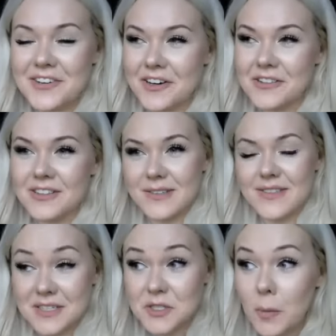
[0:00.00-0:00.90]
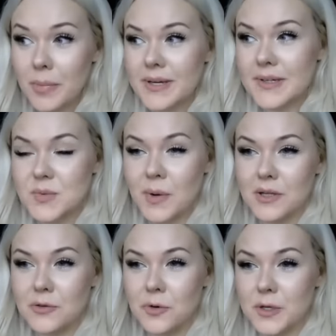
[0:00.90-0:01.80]
On that topic as
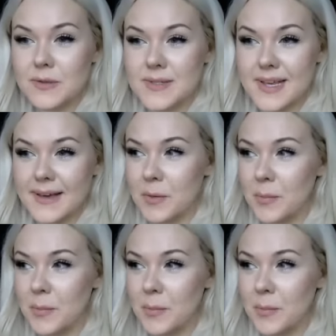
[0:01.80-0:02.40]
well of what you were saying